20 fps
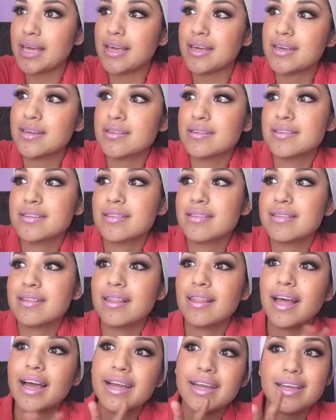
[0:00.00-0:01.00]
and
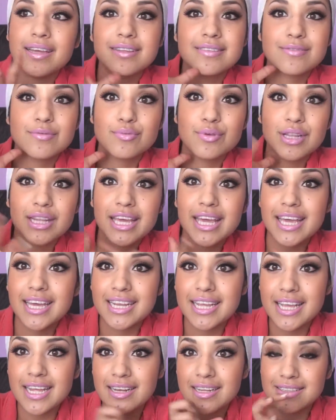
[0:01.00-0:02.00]
the light is really
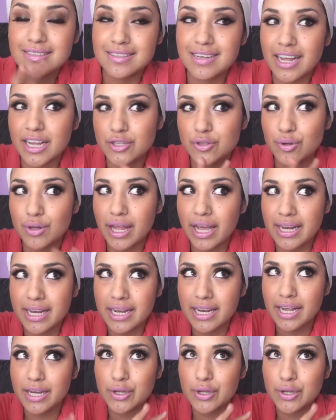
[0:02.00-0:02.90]
hitting. It's natural lighting.